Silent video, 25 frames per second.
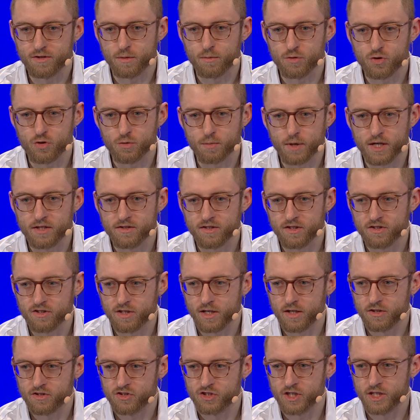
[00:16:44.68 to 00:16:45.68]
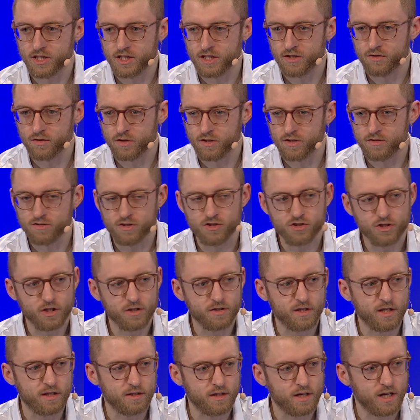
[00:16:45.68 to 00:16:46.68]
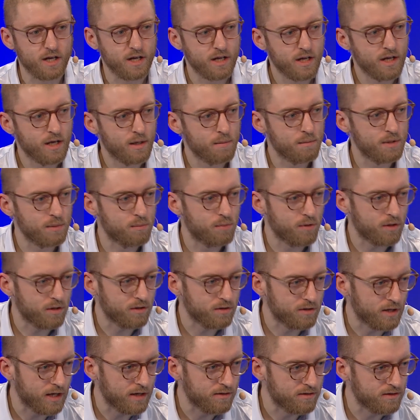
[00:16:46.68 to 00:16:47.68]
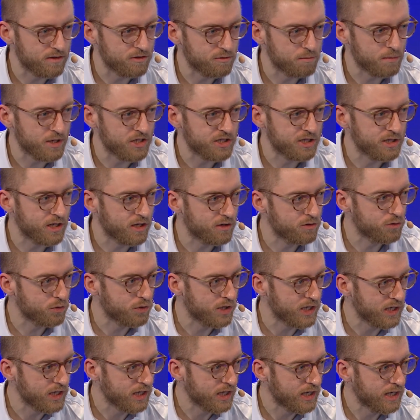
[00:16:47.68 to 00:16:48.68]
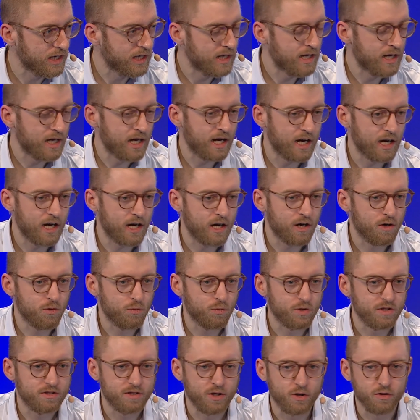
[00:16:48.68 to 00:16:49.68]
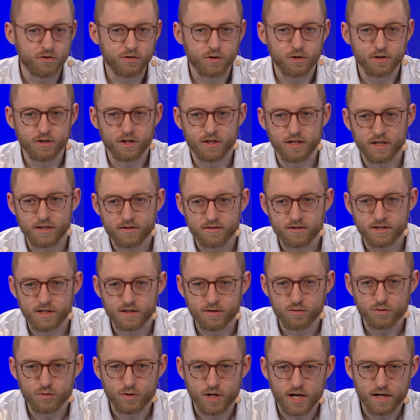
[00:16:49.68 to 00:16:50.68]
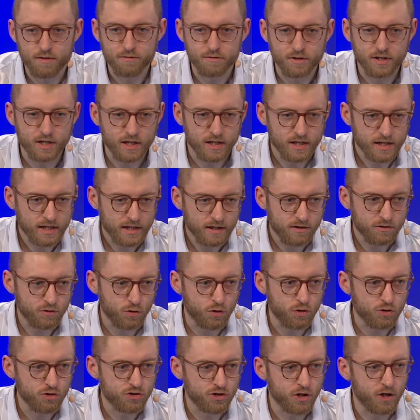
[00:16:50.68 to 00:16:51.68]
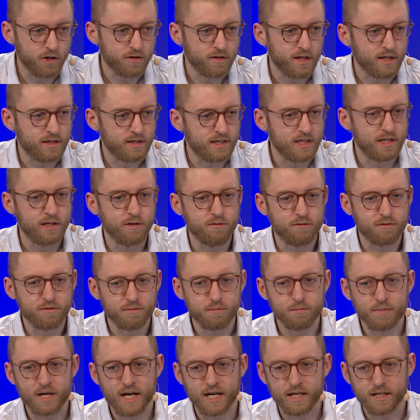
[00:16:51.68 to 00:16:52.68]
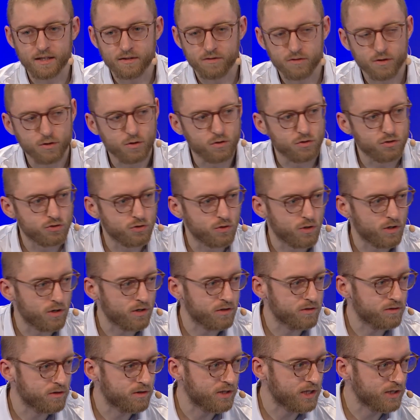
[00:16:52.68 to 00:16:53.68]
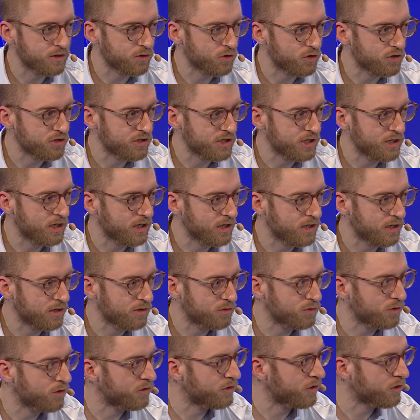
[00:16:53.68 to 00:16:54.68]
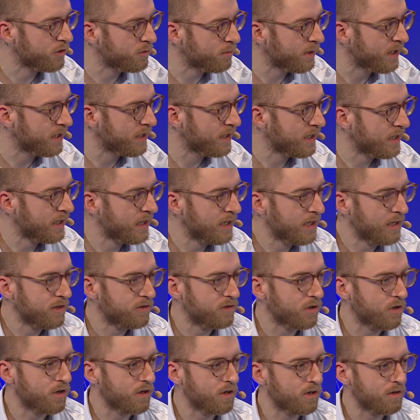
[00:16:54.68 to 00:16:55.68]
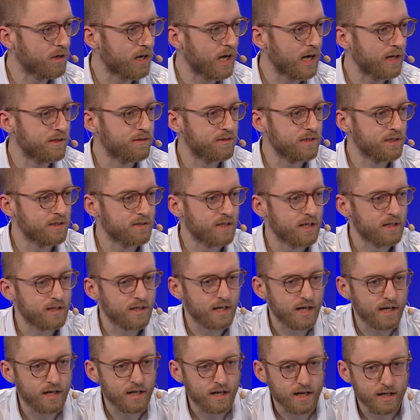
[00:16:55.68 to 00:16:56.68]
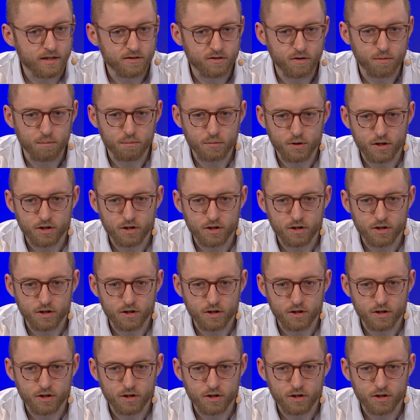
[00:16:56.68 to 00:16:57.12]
some humans that are checking the decision that that this machine are doing. We see also a tendency to have solutions that give back the control on the technology to other humans. So I think that at some